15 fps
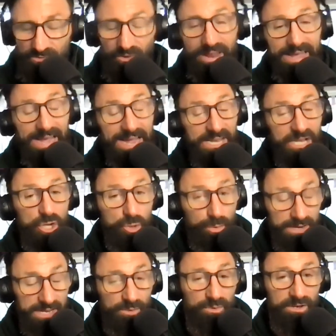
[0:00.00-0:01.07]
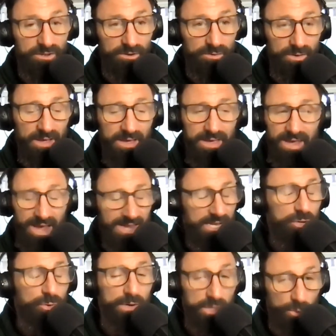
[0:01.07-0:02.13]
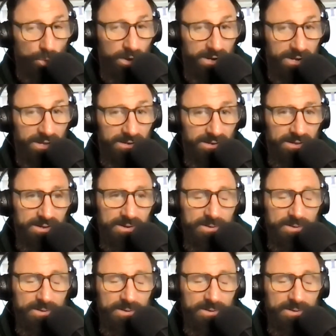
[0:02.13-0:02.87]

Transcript: So like I knew what he would do. I knew what he wanted.